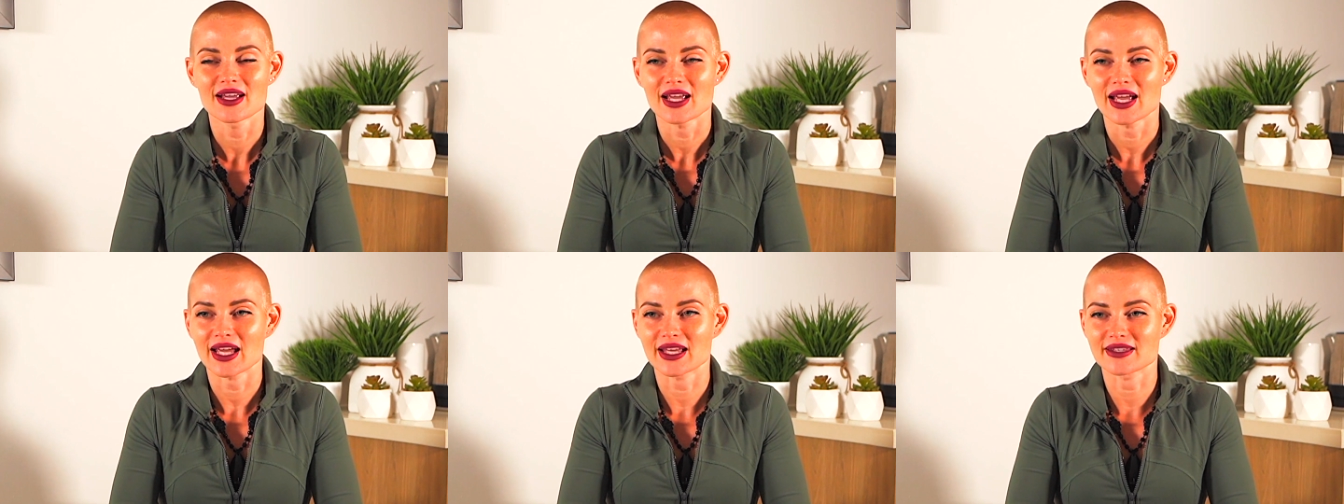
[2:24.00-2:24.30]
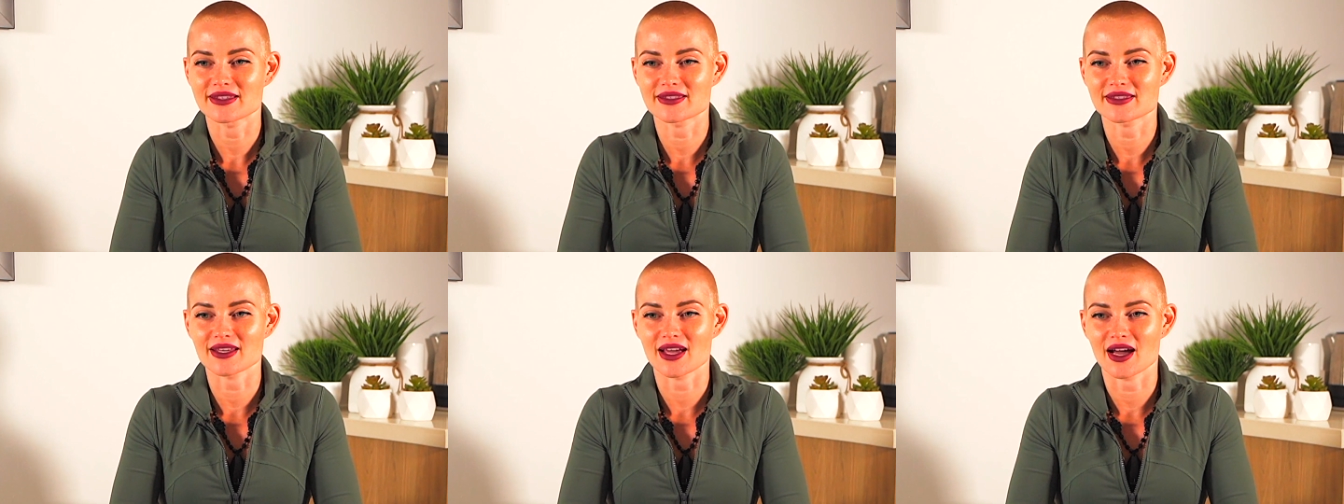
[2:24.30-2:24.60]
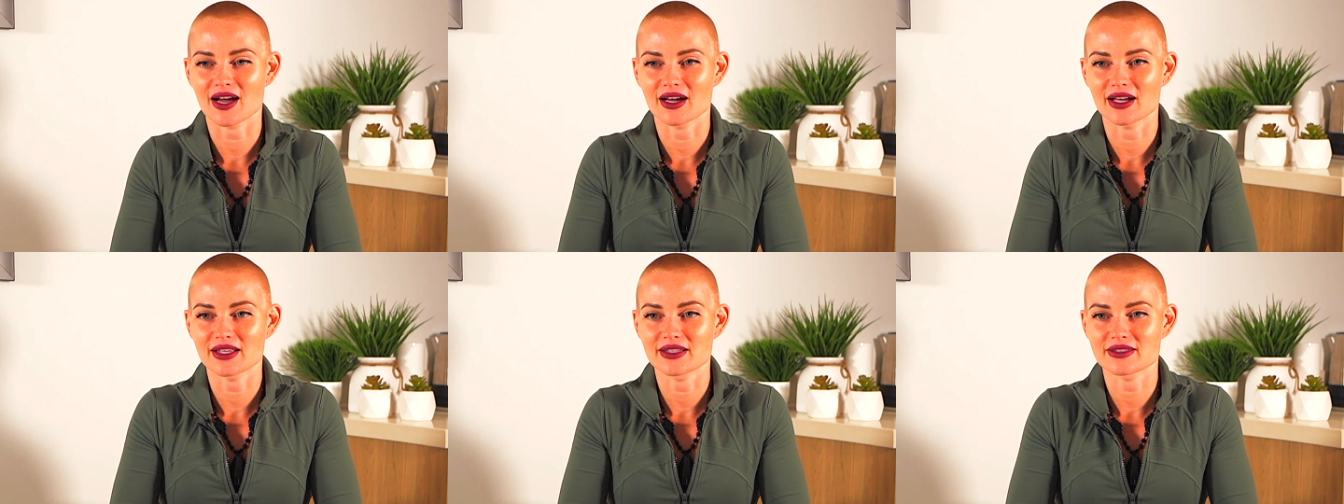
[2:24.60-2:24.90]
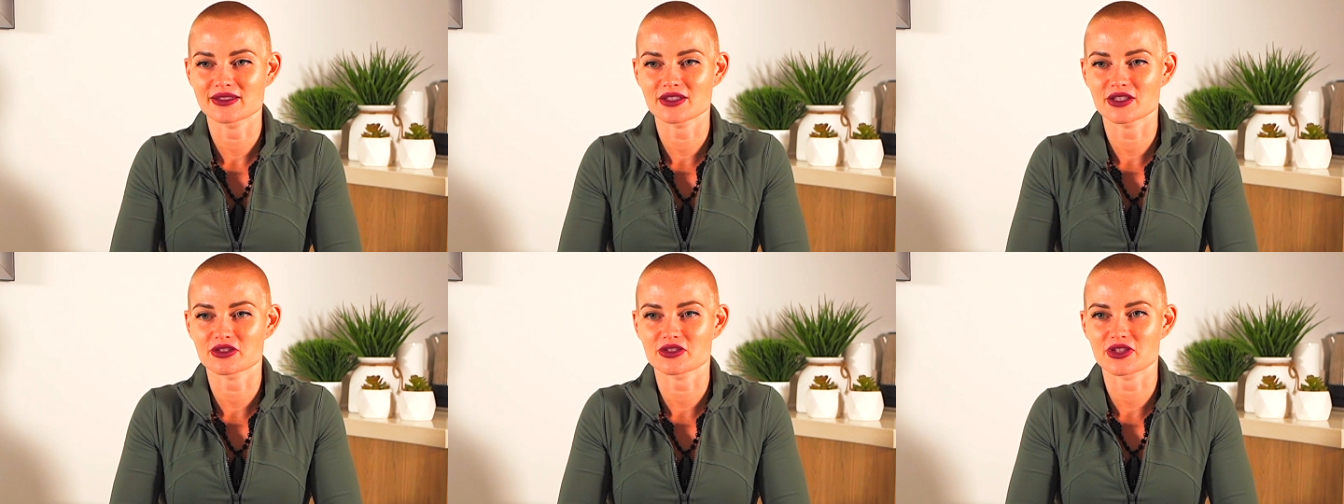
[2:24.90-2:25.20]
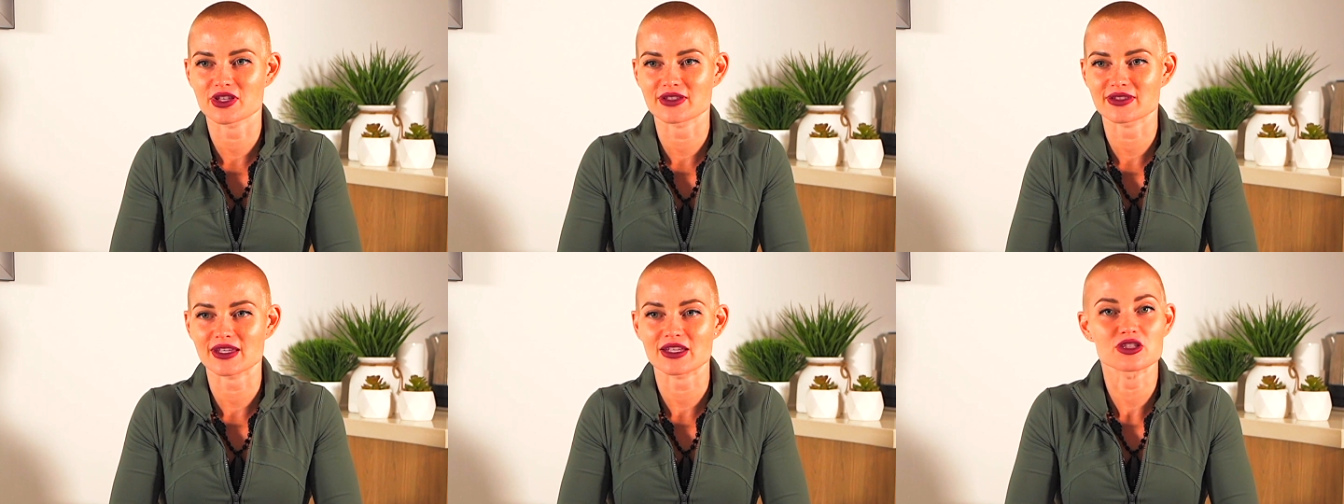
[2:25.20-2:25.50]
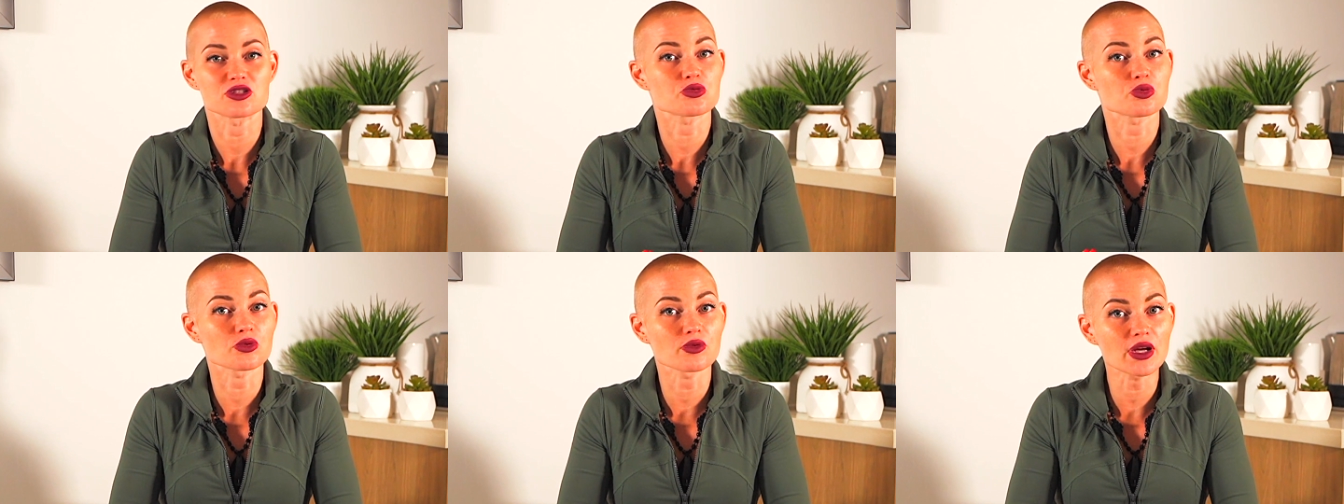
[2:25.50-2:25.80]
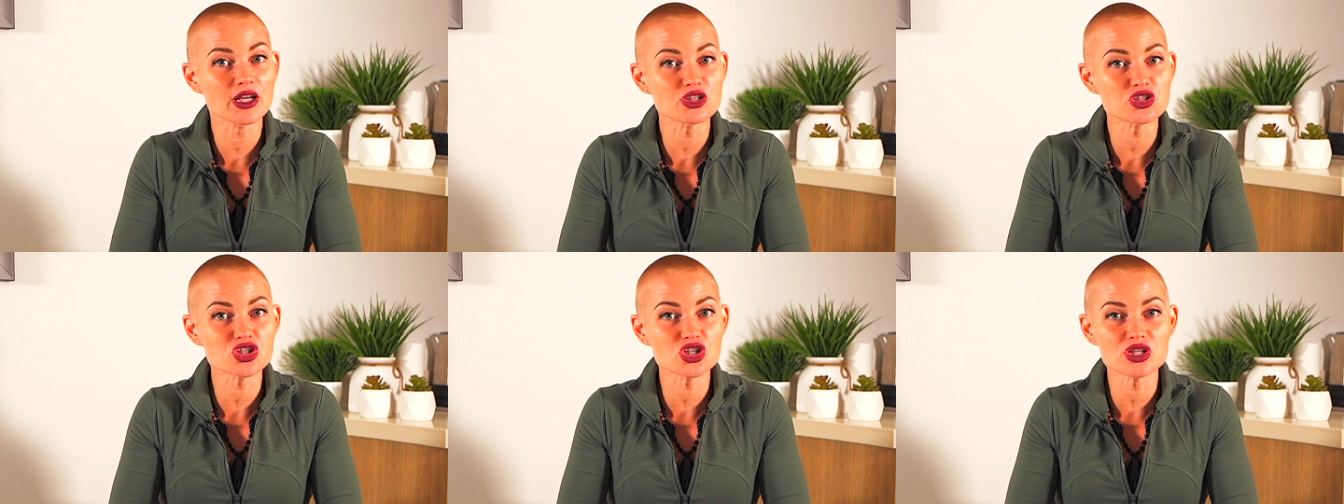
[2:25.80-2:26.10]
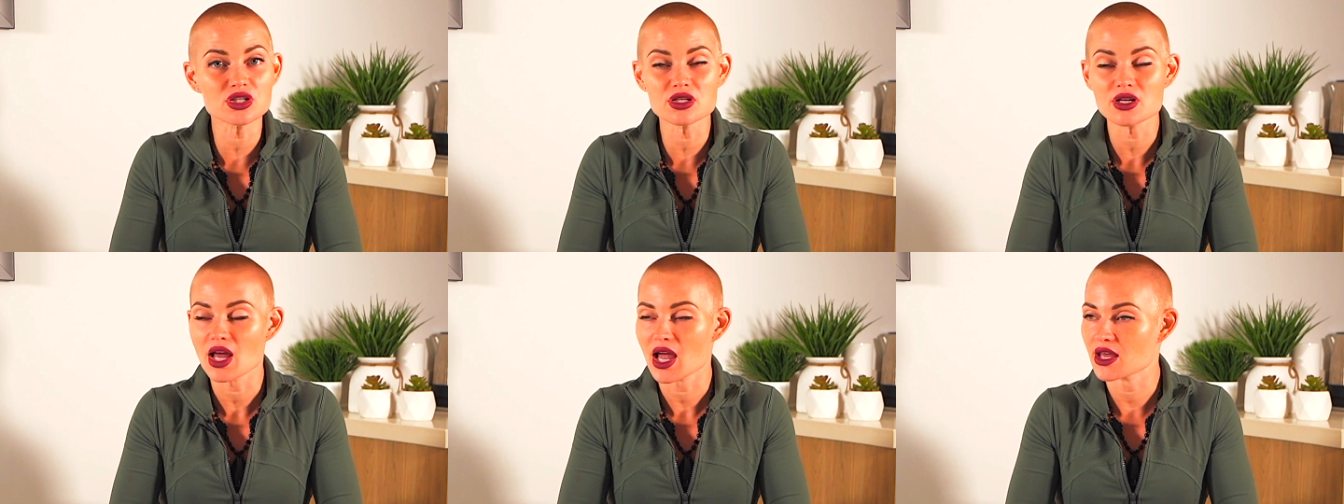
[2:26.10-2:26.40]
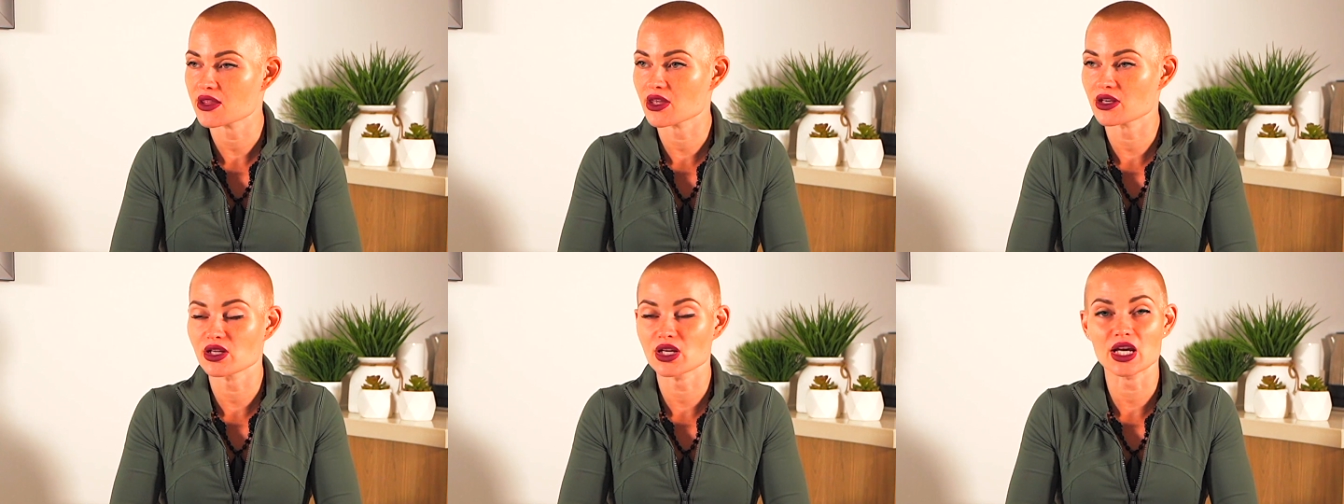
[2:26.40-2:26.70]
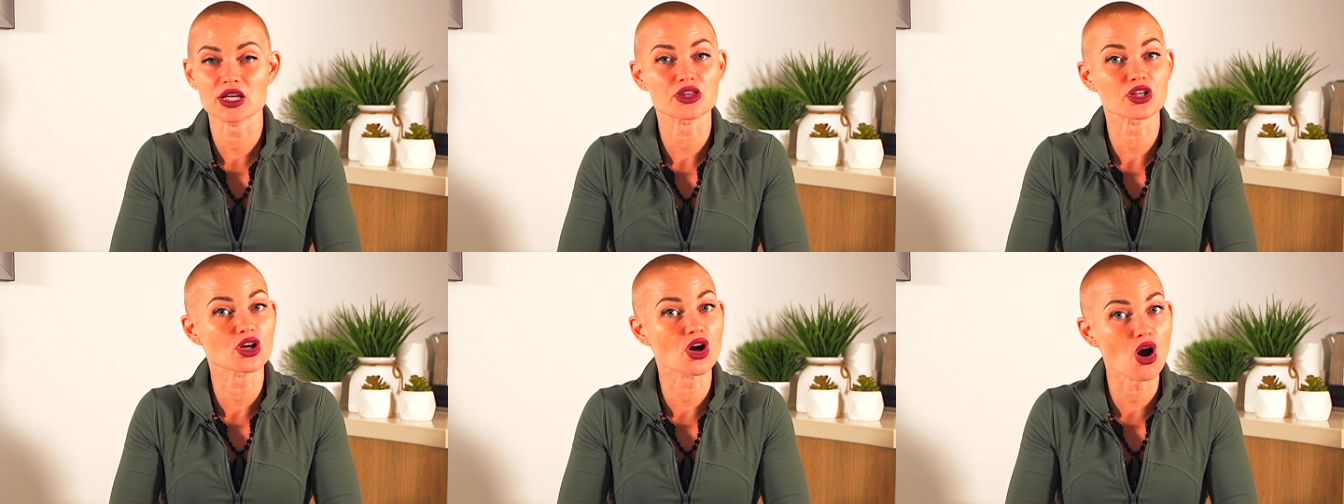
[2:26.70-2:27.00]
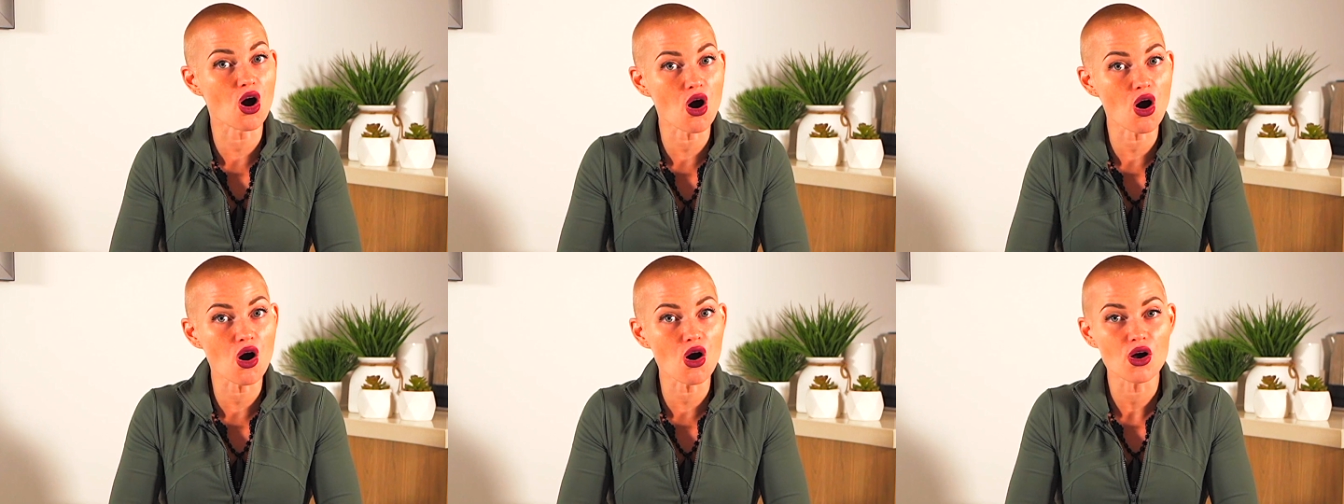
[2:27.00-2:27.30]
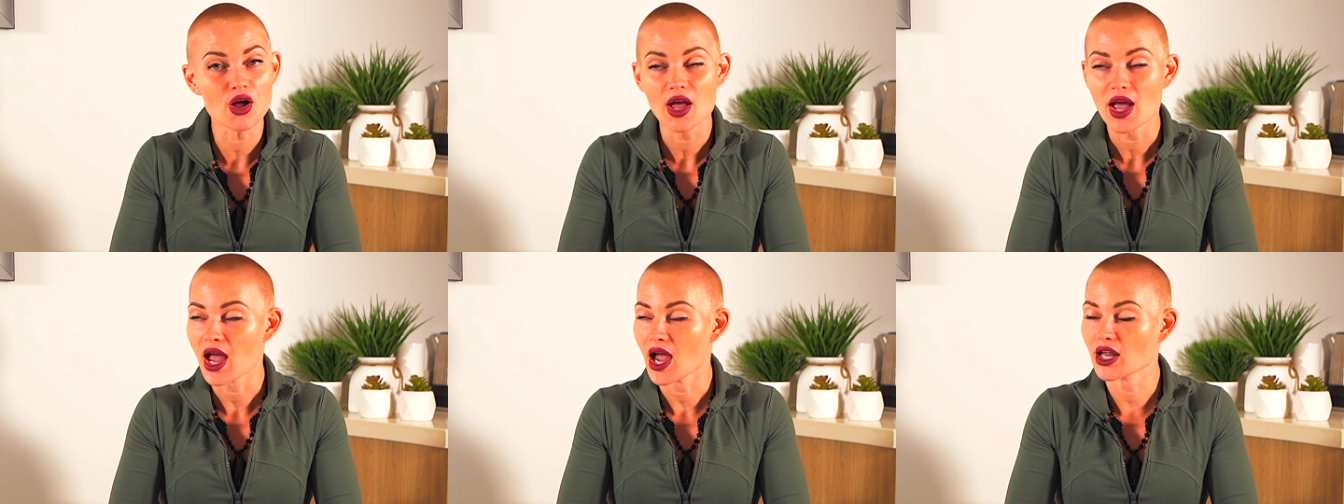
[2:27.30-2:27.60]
it's uh, it's just this inspiration, and then you get the call,